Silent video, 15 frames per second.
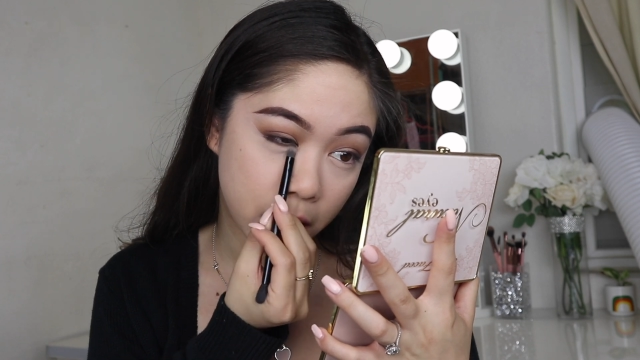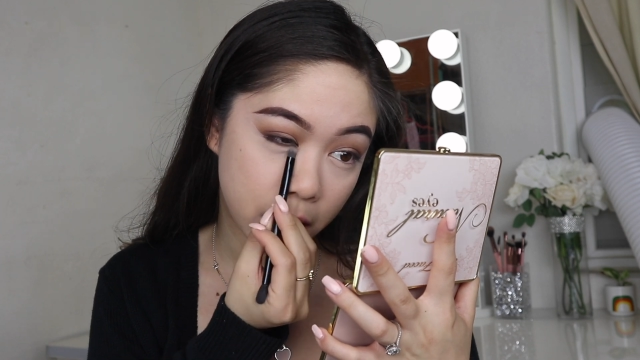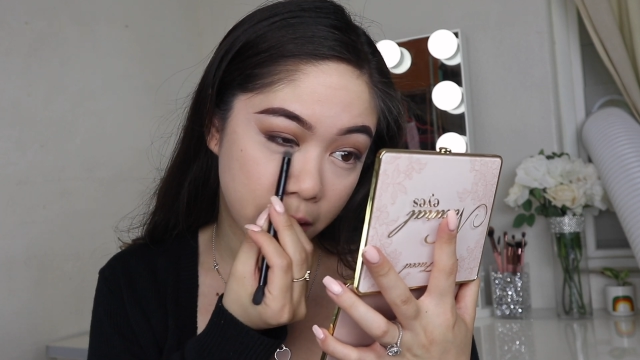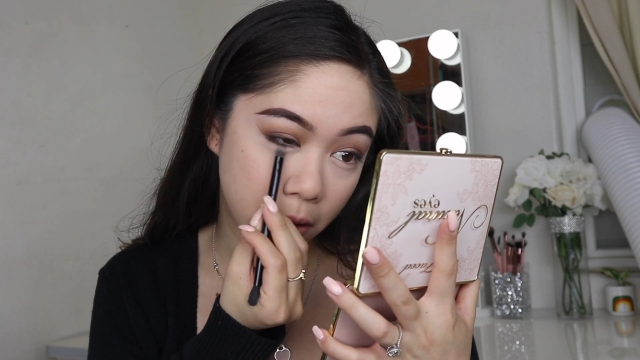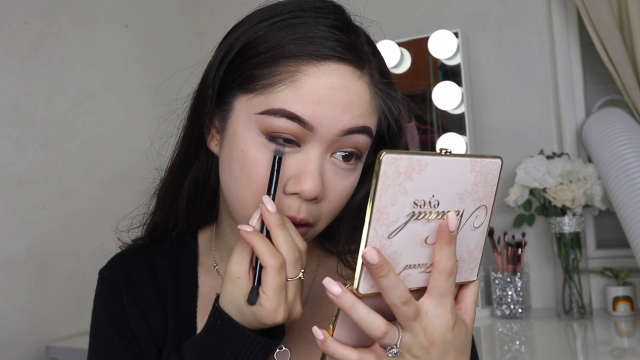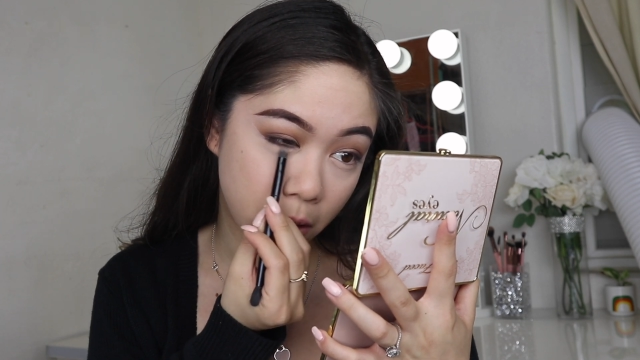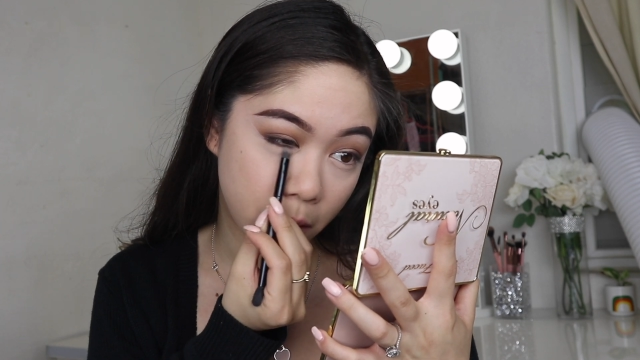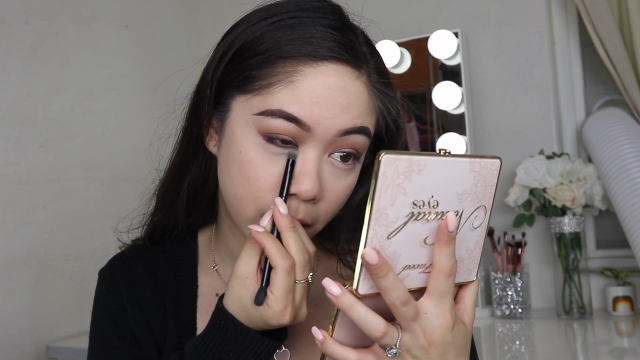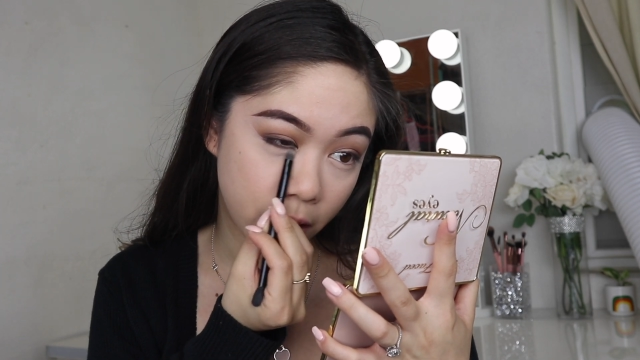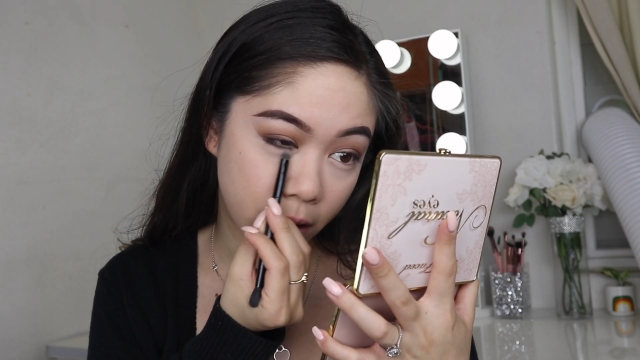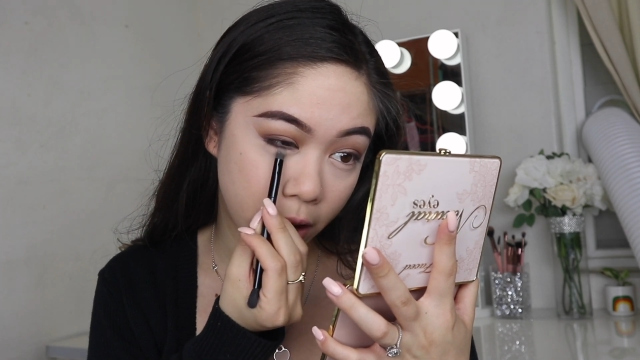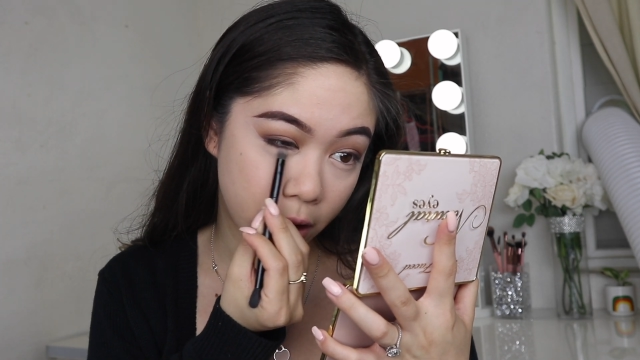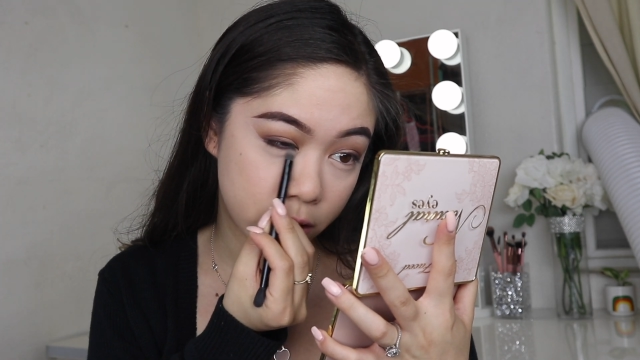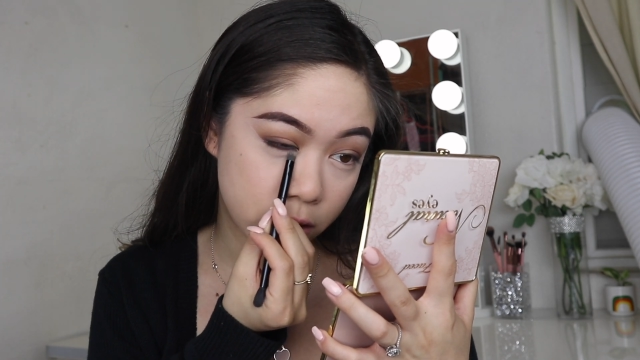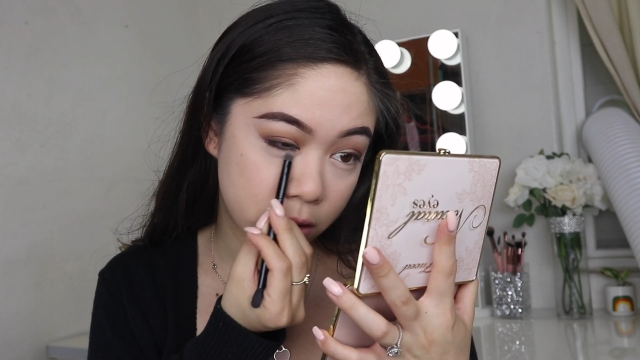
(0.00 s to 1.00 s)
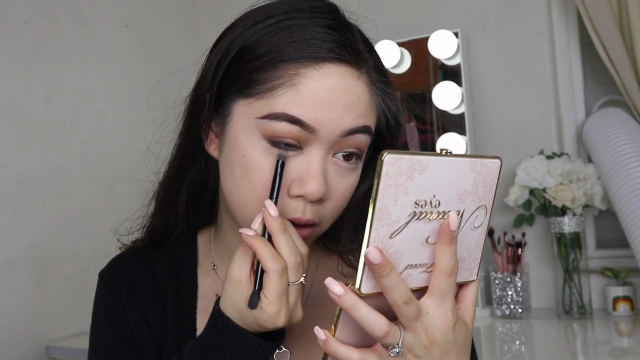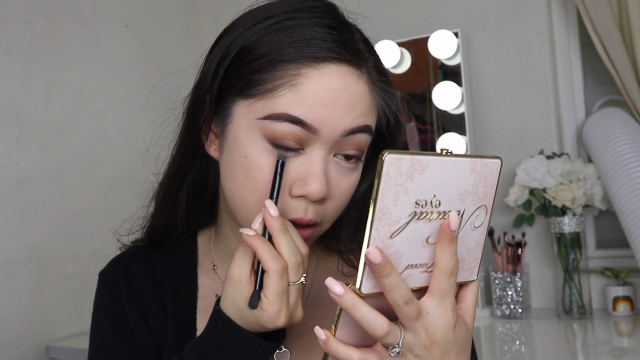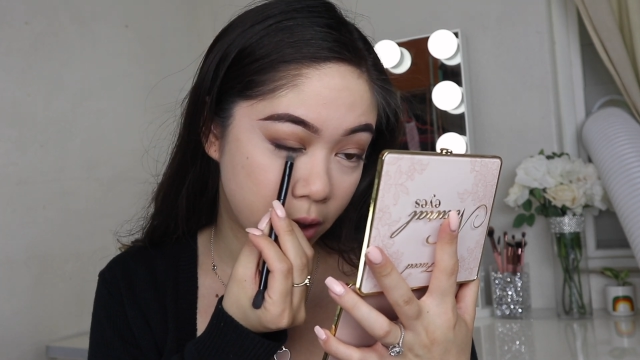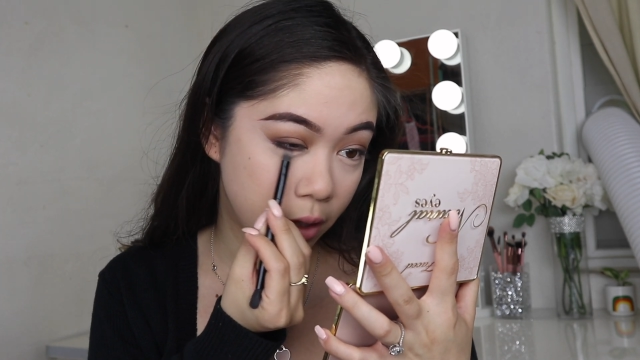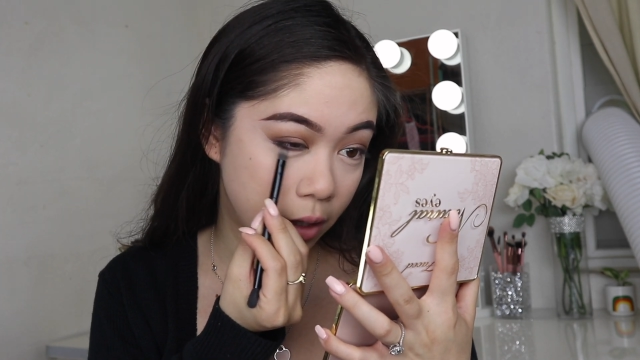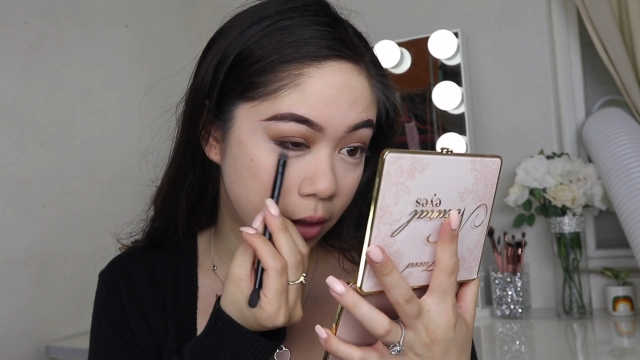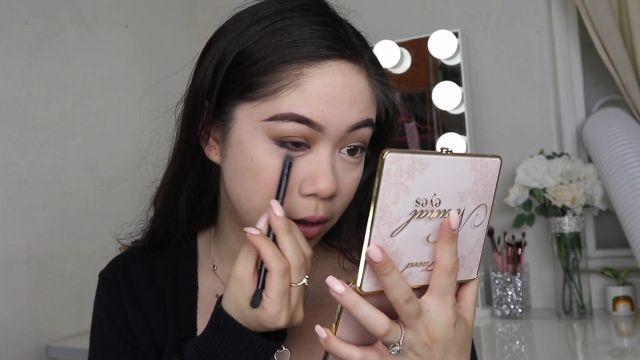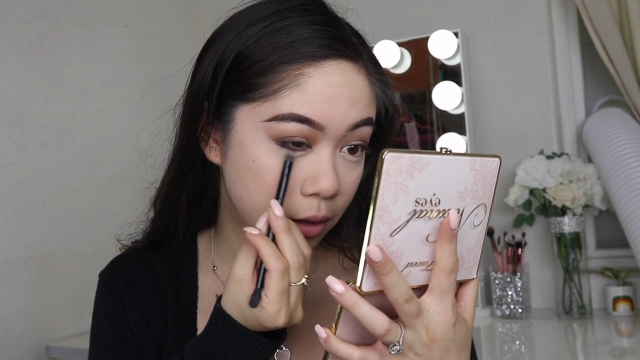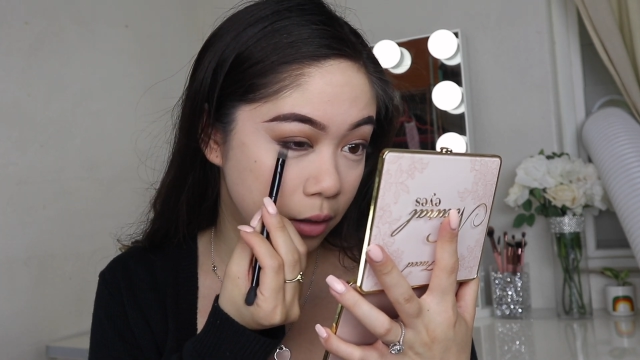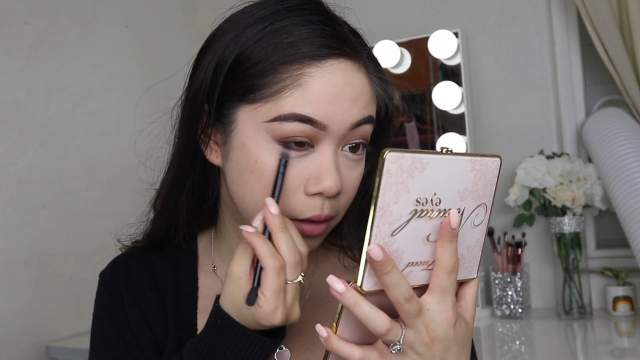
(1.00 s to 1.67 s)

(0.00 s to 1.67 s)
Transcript: on the lower lash line.